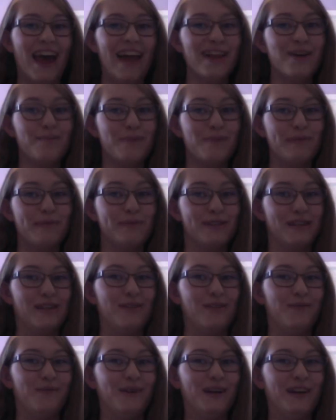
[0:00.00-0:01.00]
Hello, peoples of the
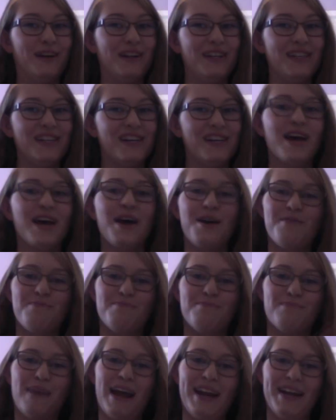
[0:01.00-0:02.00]
world.
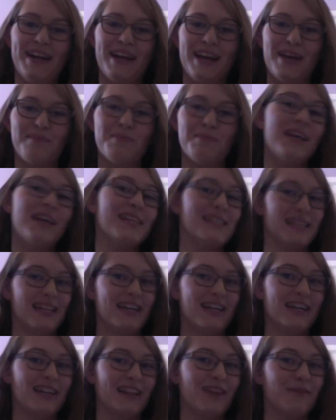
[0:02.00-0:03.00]
My name is
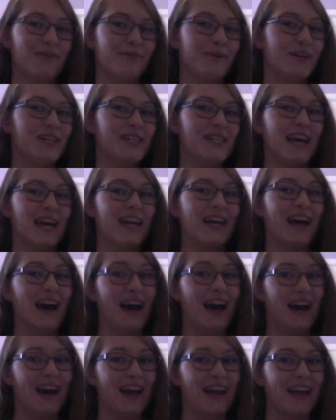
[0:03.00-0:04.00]
Lynde Leatherwood, and
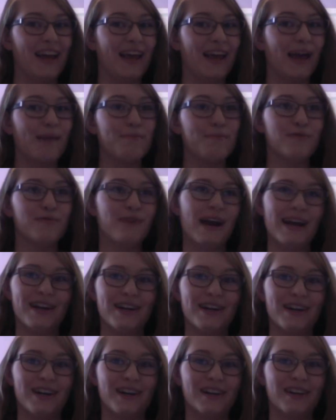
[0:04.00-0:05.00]
I am a
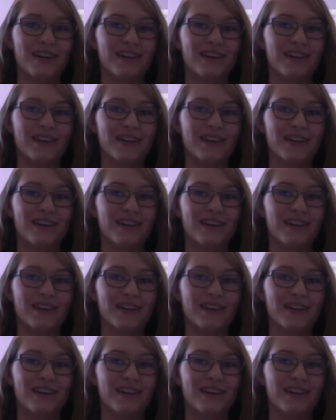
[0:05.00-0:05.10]
writer.